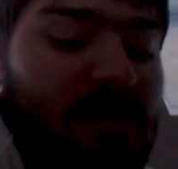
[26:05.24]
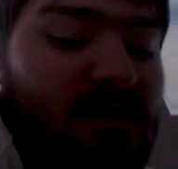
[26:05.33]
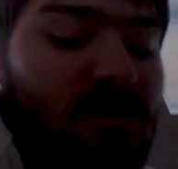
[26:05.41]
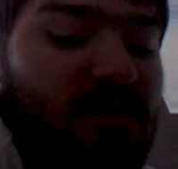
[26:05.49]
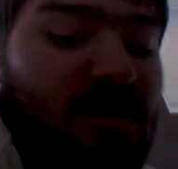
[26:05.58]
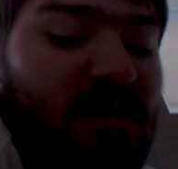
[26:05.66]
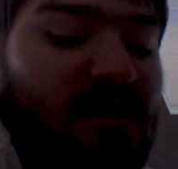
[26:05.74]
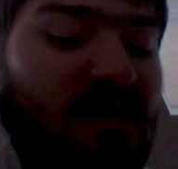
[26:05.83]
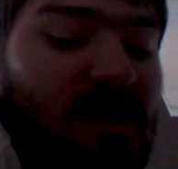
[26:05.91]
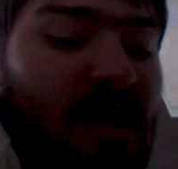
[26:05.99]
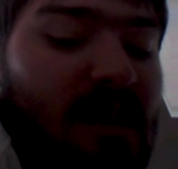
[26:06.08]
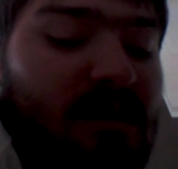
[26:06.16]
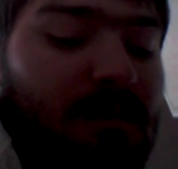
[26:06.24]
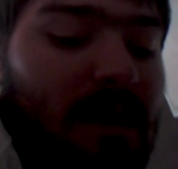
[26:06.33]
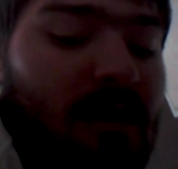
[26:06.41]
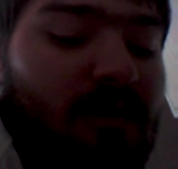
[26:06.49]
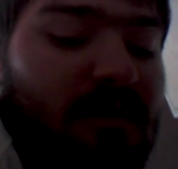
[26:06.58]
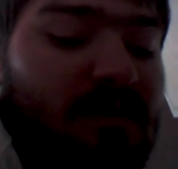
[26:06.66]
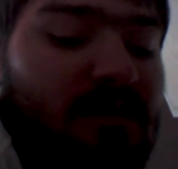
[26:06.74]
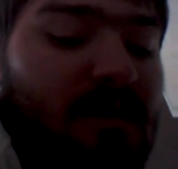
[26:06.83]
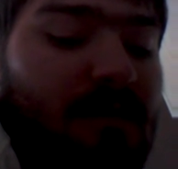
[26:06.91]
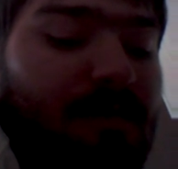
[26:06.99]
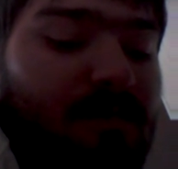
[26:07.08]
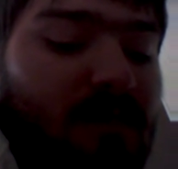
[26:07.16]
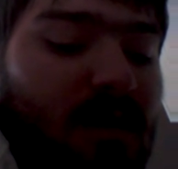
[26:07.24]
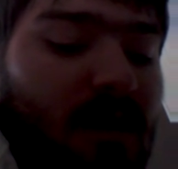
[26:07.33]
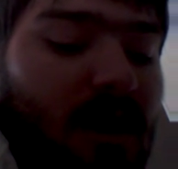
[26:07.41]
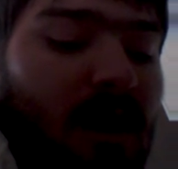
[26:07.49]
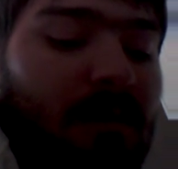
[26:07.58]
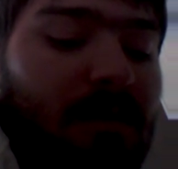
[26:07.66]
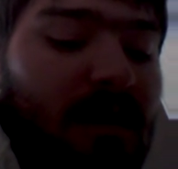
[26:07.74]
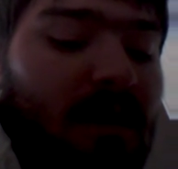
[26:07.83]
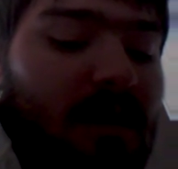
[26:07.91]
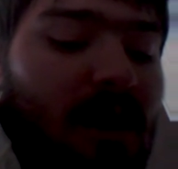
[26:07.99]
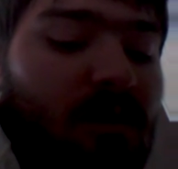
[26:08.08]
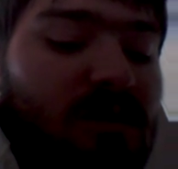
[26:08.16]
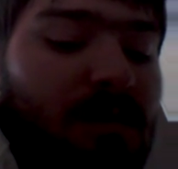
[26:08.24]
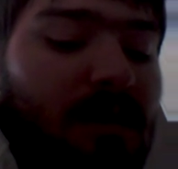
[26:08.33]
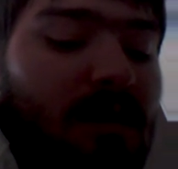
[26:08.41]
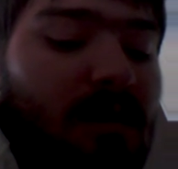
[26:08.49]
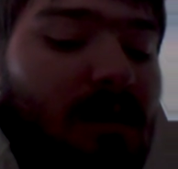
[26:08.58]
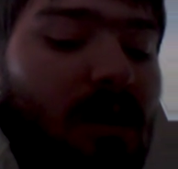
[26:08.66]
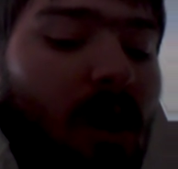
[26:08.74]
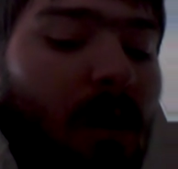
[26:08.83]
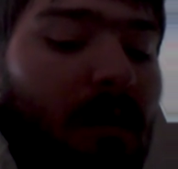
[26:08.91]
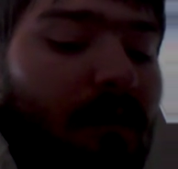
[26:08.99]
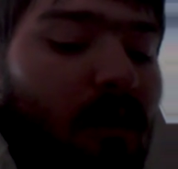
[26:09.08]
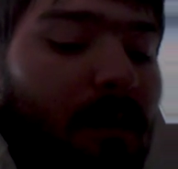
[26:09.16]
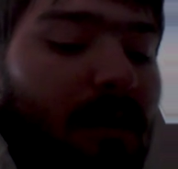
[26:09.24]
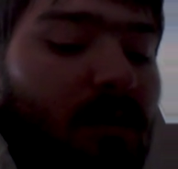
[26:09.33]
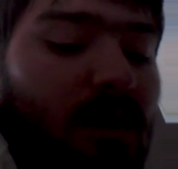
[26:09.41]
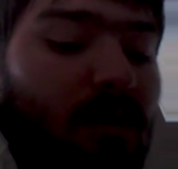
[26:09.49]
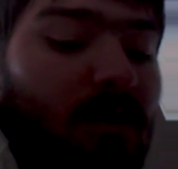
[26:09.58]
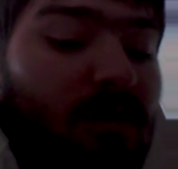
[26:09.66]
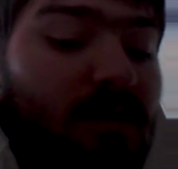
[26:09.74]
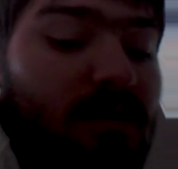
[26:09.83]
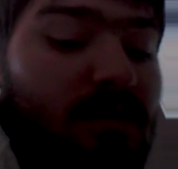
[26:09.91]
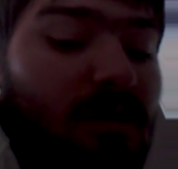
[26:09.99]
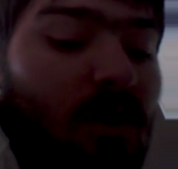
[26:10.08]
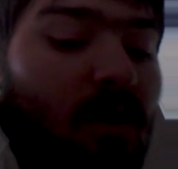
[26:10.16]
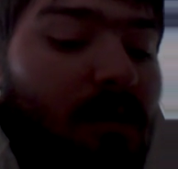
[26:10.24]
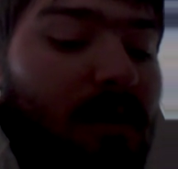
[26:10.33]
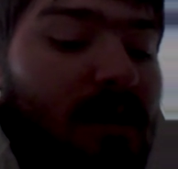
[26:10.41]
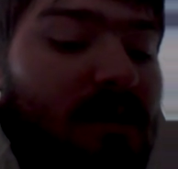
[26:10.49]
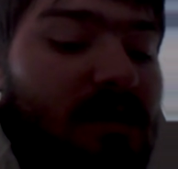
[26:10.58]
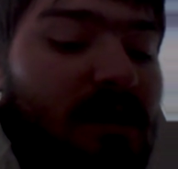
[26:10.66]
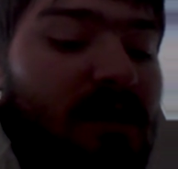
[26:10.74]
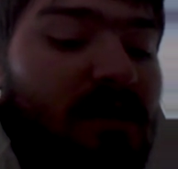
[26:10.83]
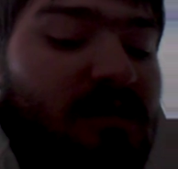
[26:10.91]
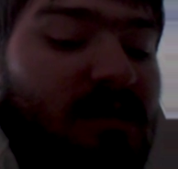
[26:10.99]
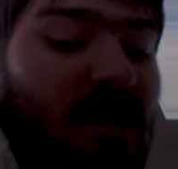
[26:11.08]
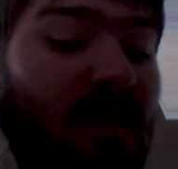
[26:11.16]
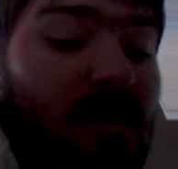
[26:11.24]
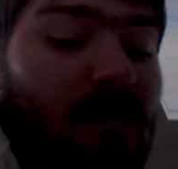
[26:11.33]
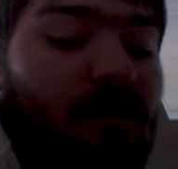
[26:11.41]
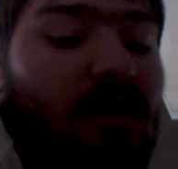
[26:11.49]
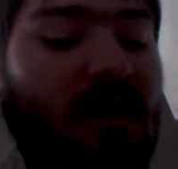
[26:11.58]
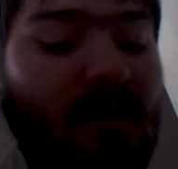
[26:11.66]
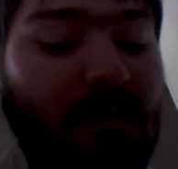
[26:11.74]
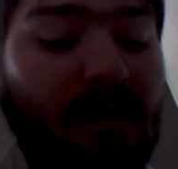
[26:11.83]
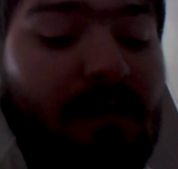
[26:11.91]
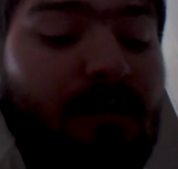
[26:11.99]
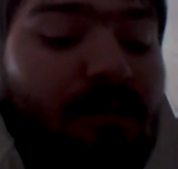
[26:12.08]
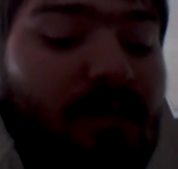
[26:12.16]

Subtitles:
I just don't understand slash pairings. Update, I was a bit homophobic when I wrote this, only because I didn't understand. Forgive me.